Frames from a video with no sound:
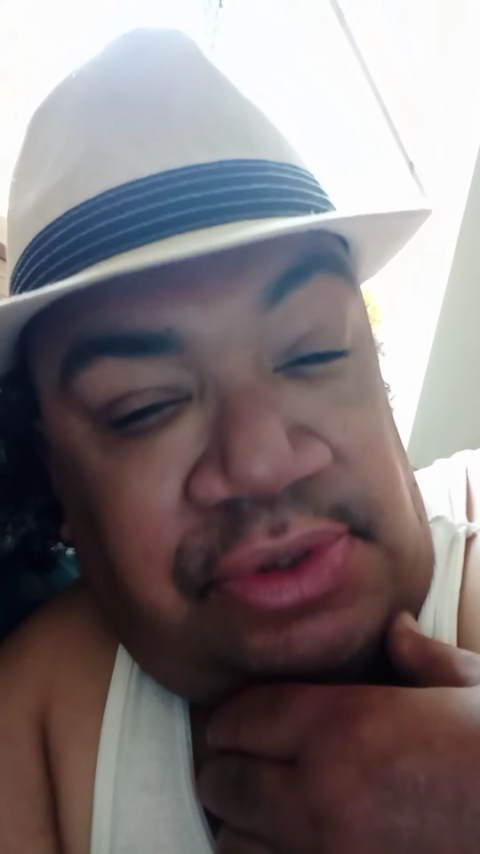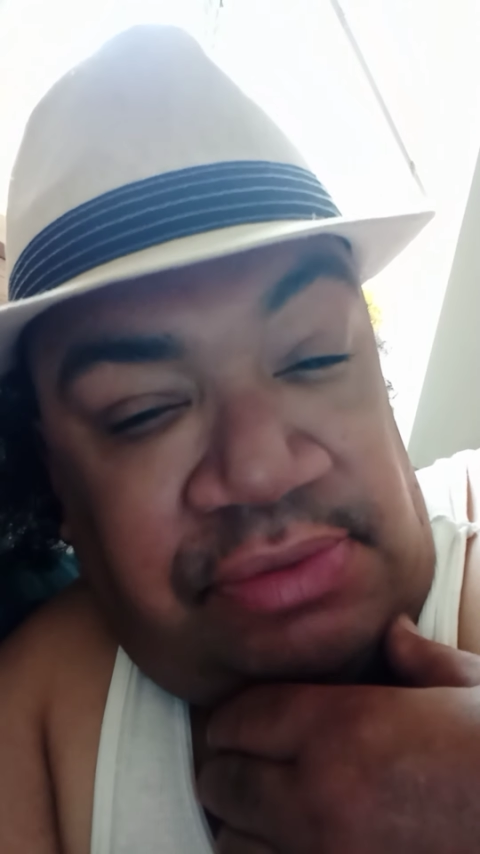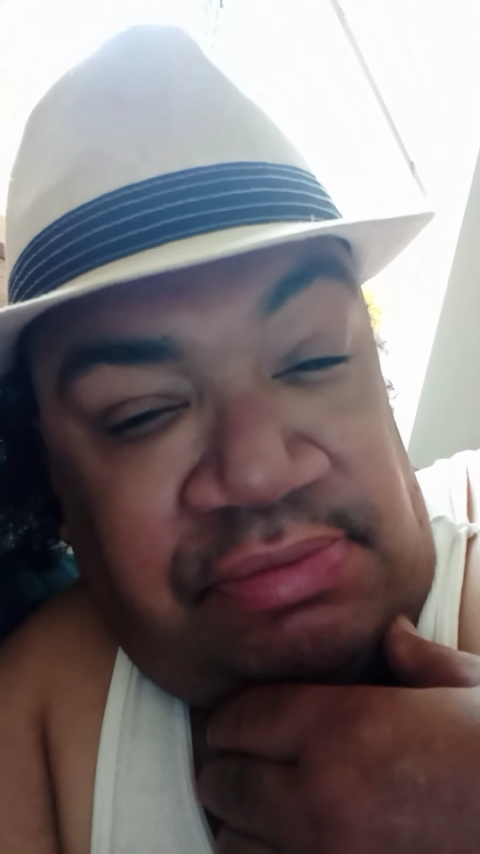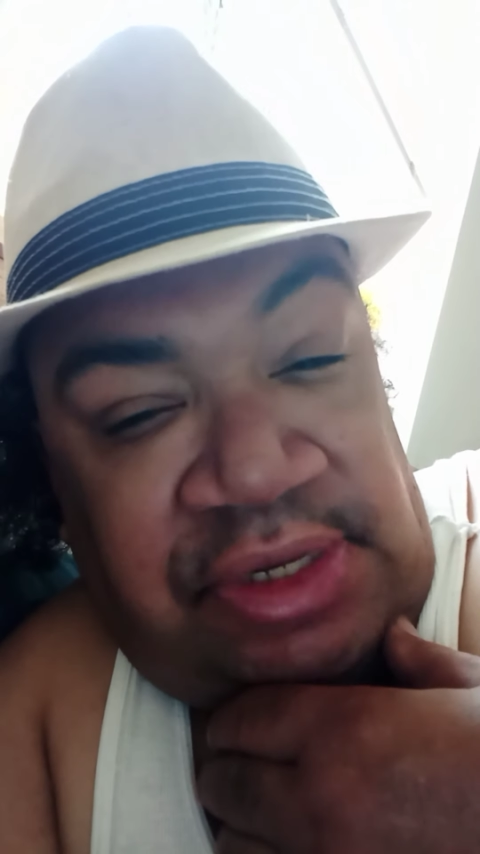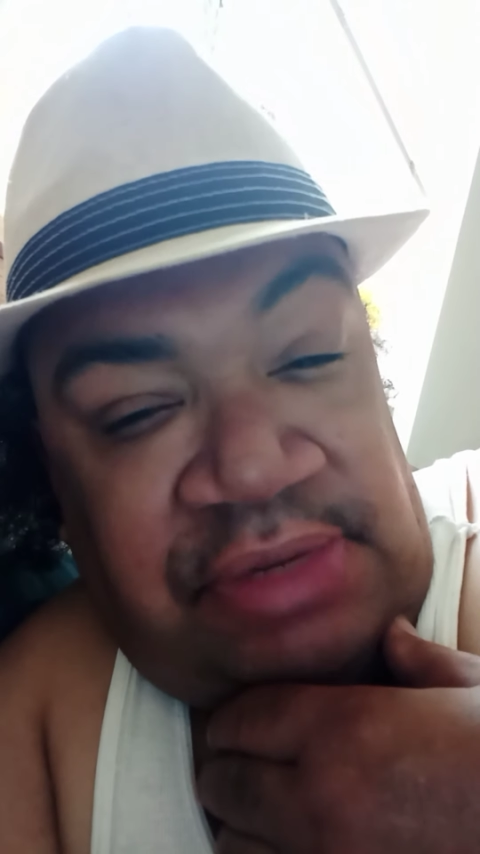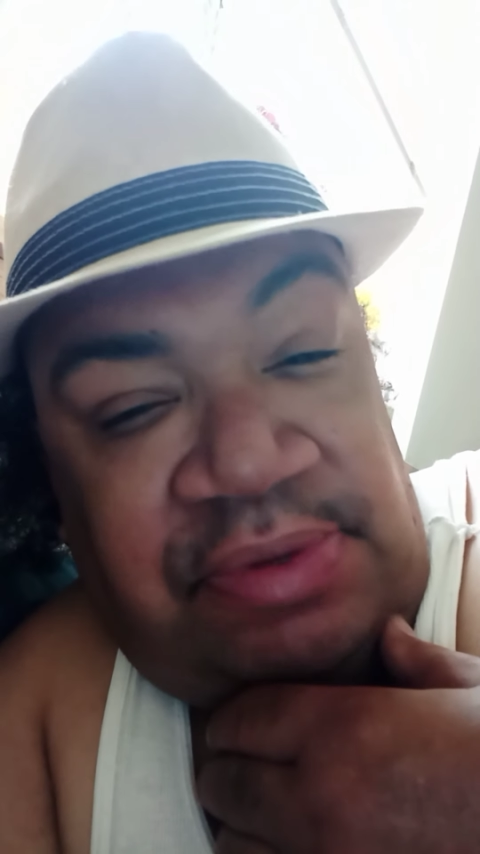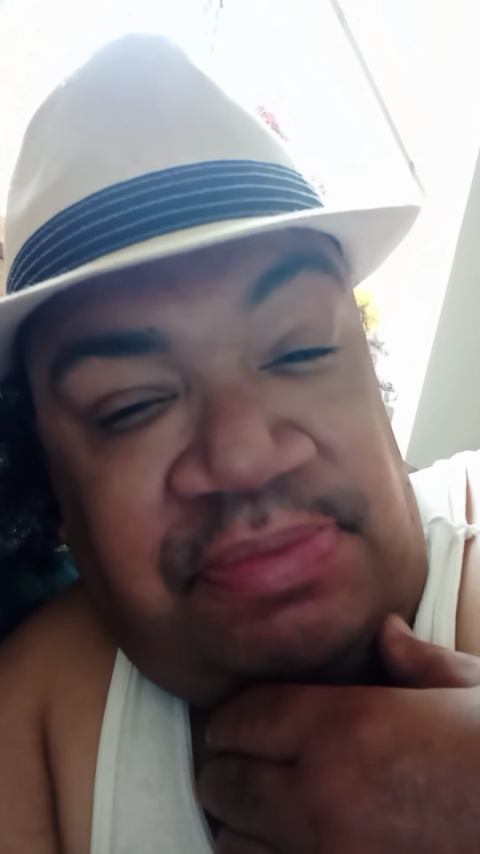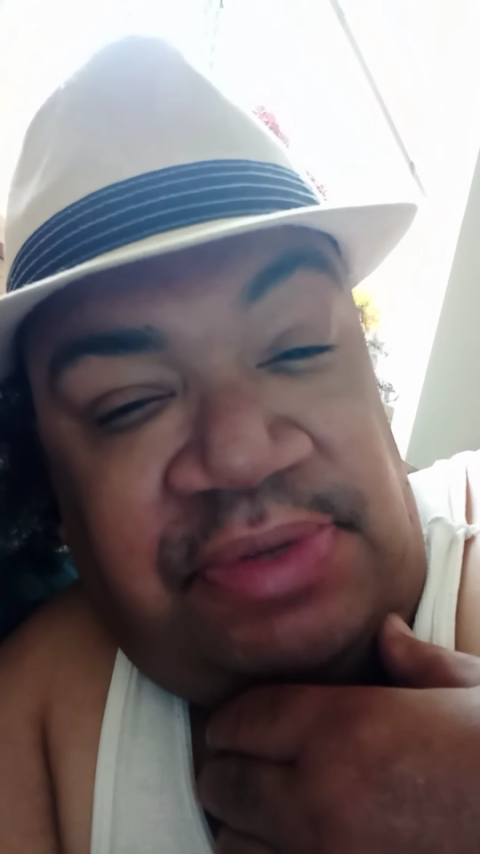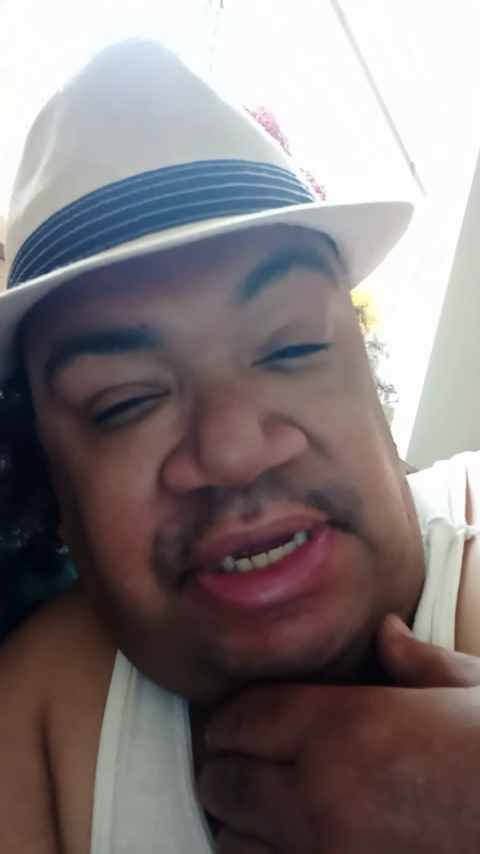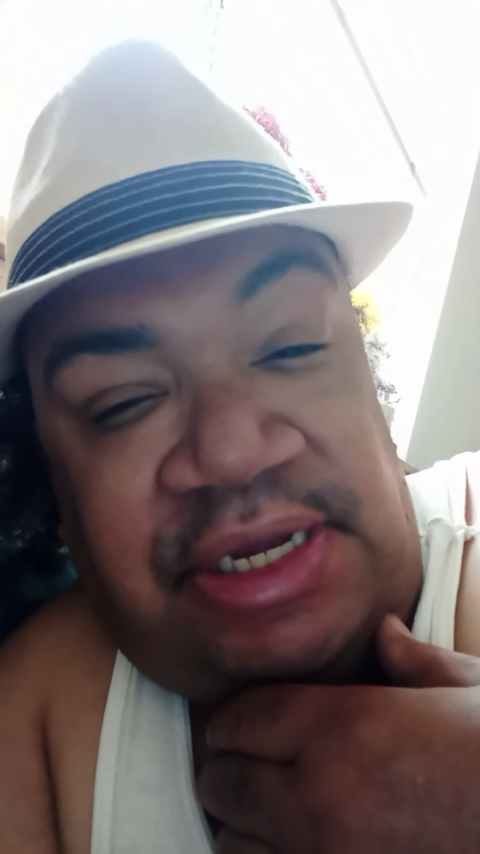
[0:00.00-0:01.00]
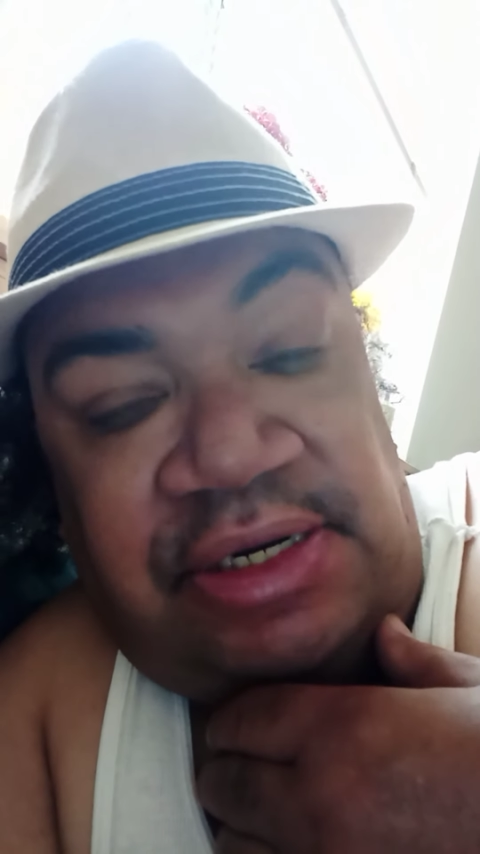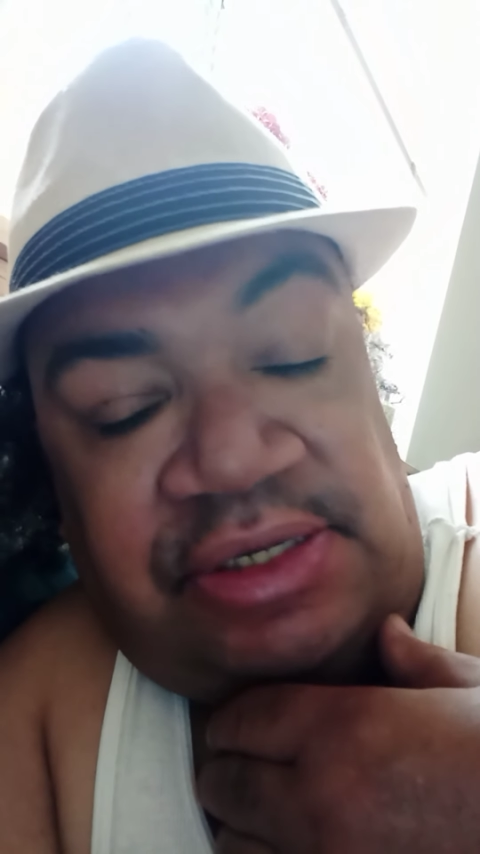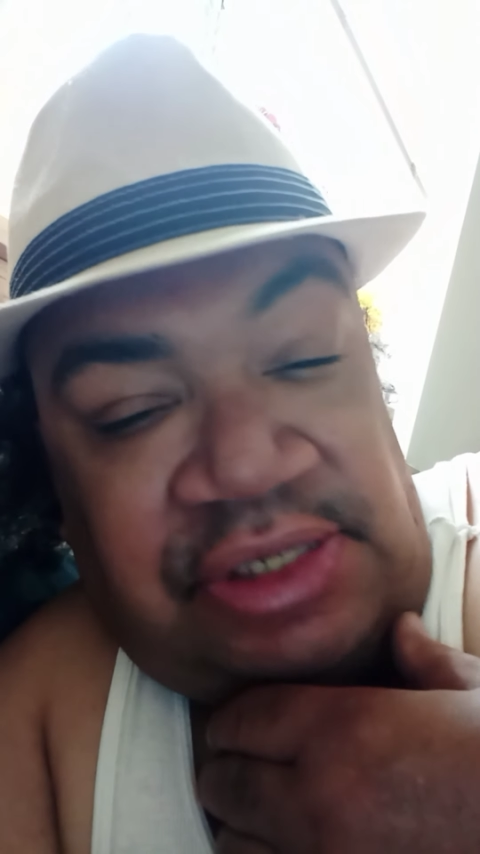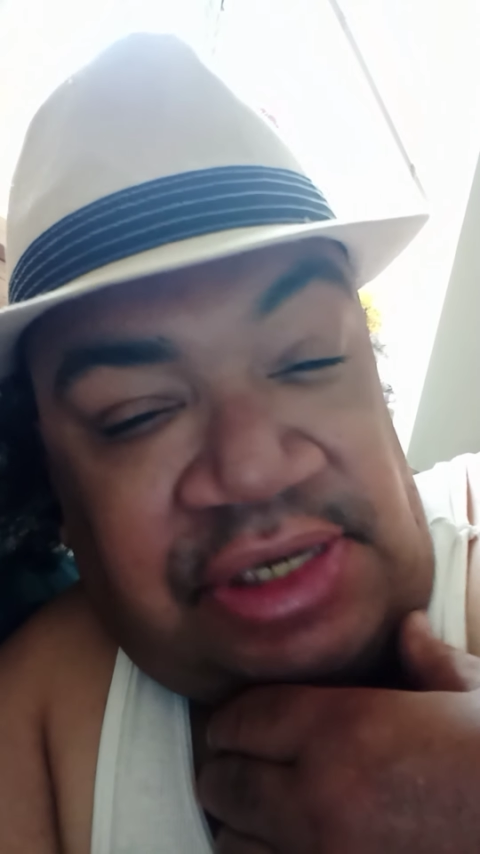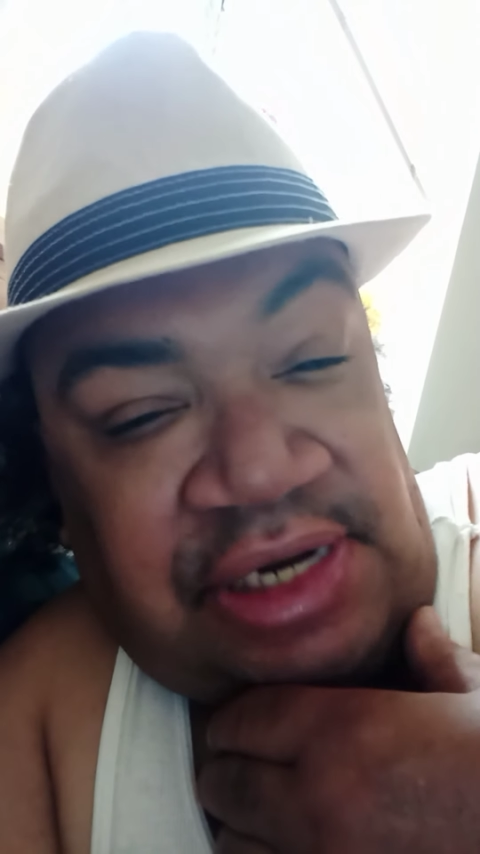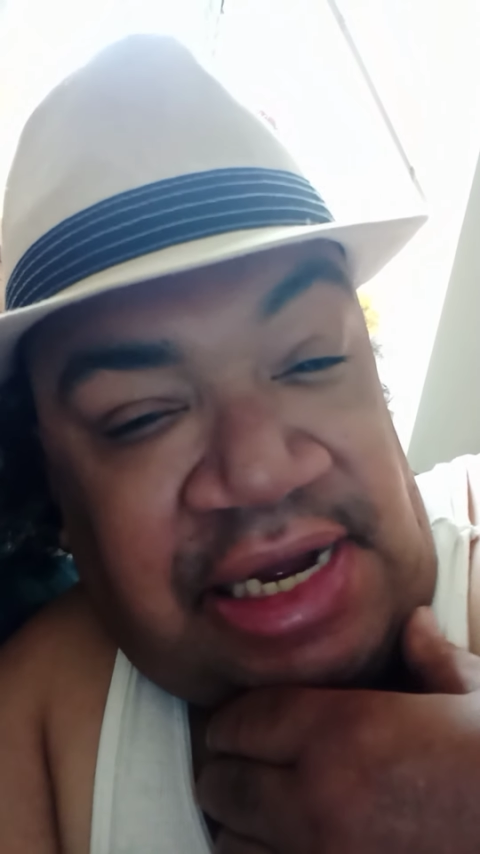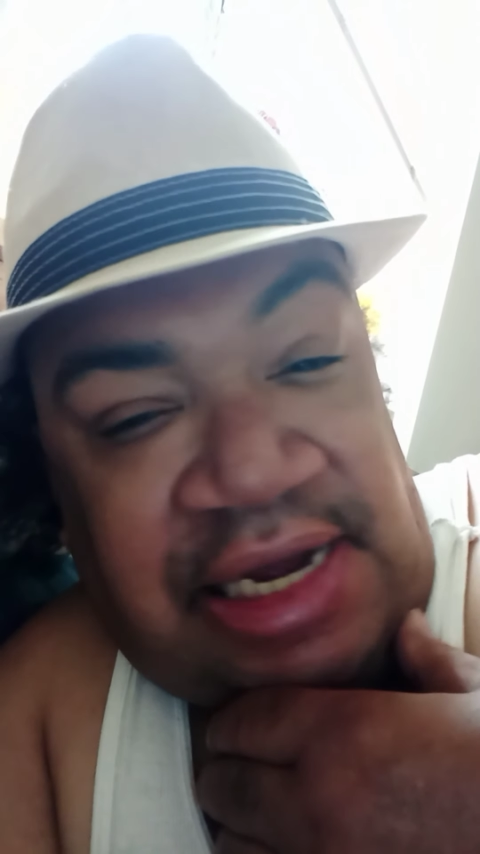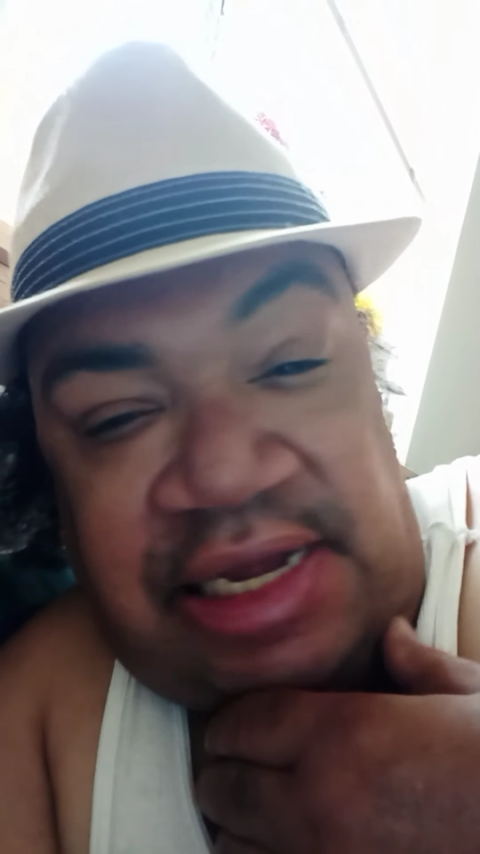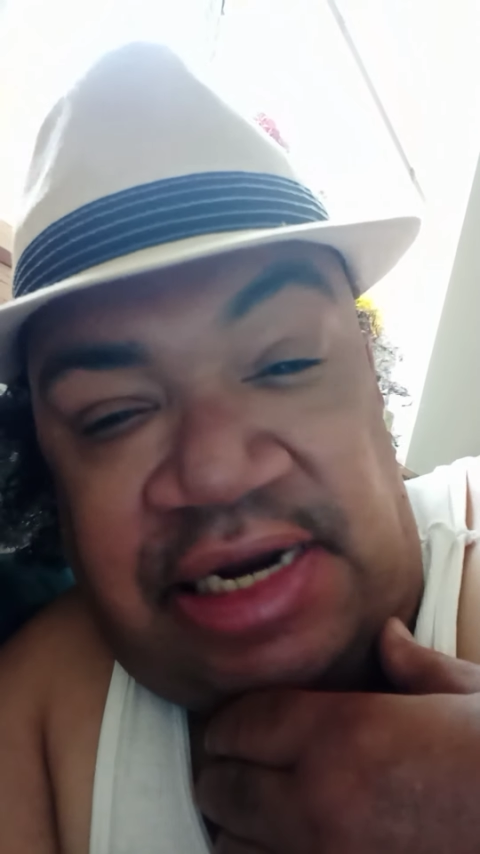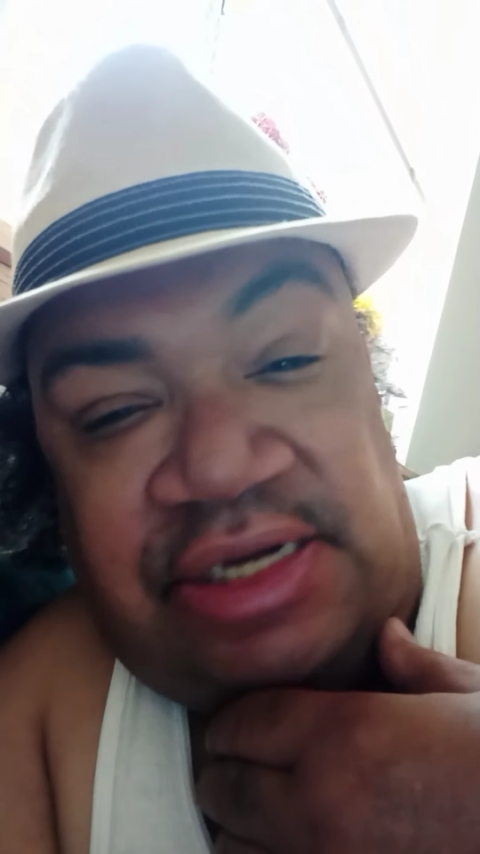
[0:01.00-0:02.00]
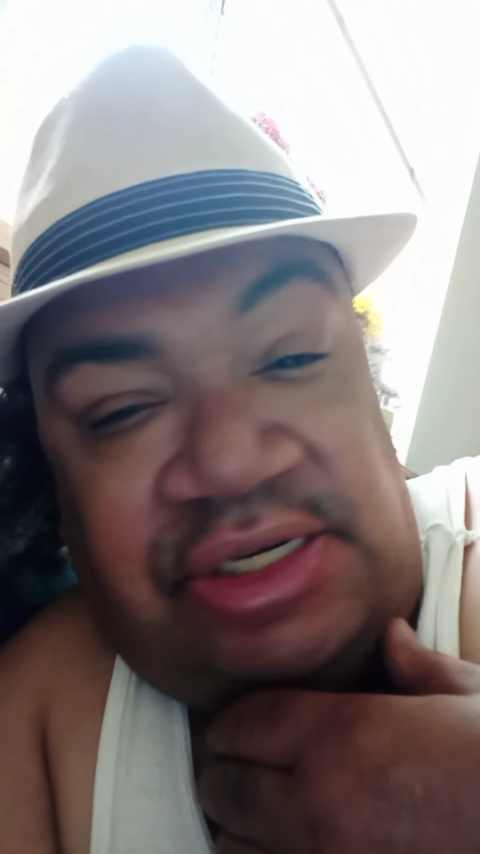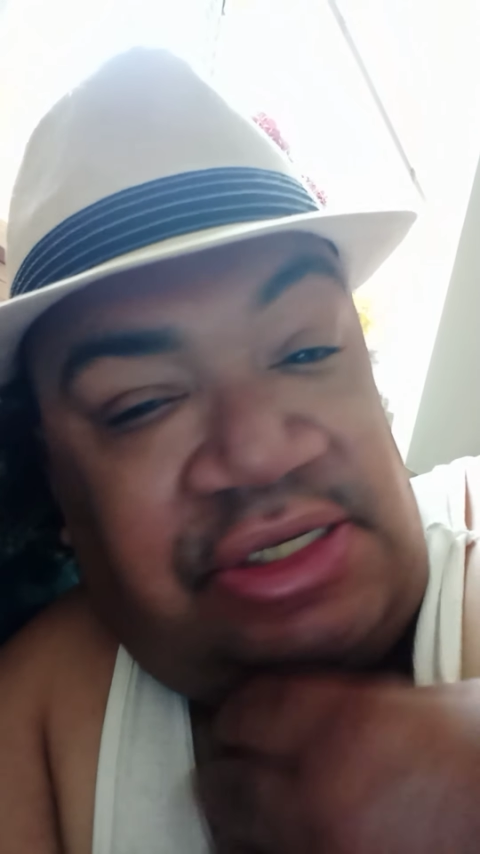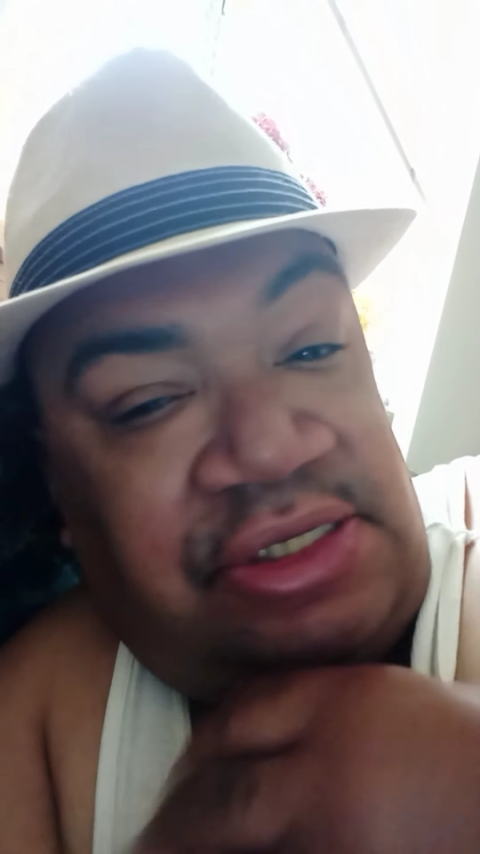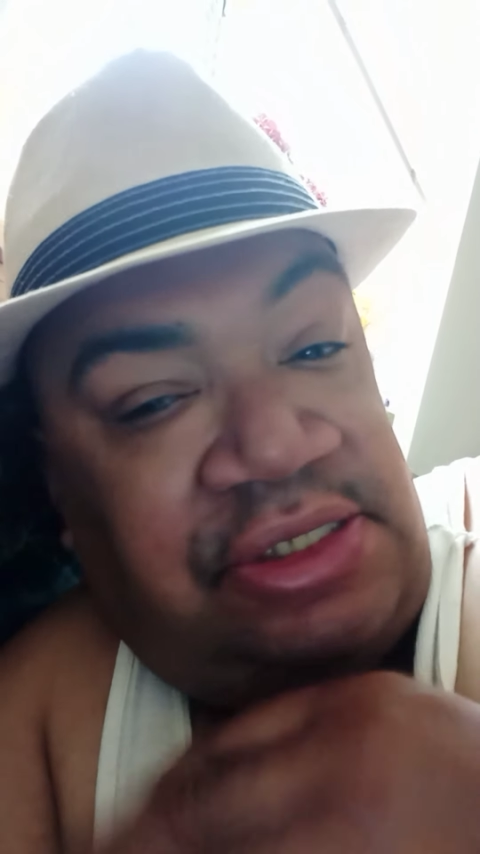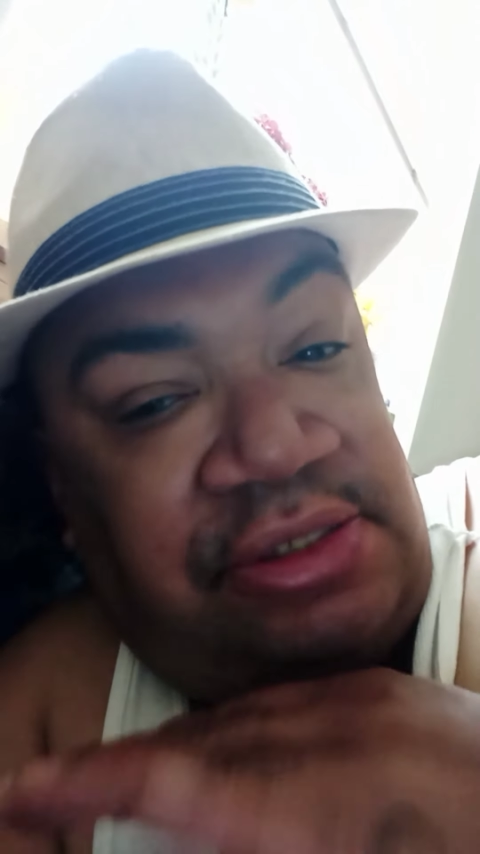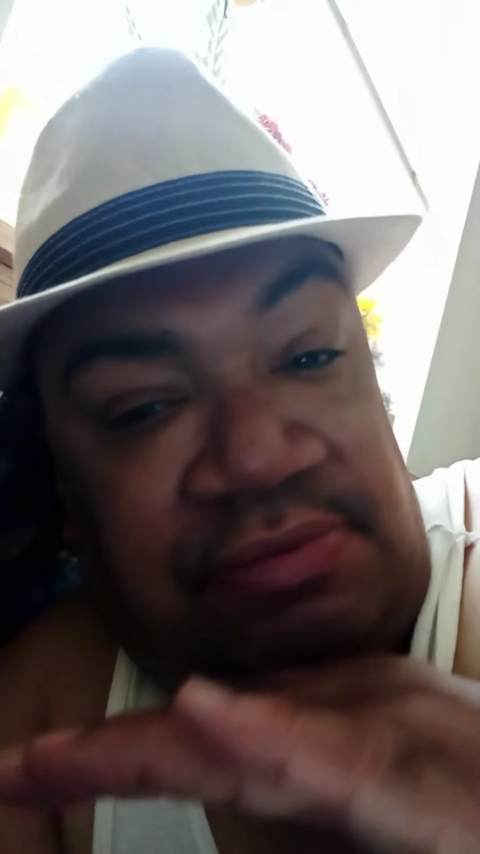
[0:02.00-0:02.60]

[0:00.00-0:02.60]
maybe beginning of July, and it just,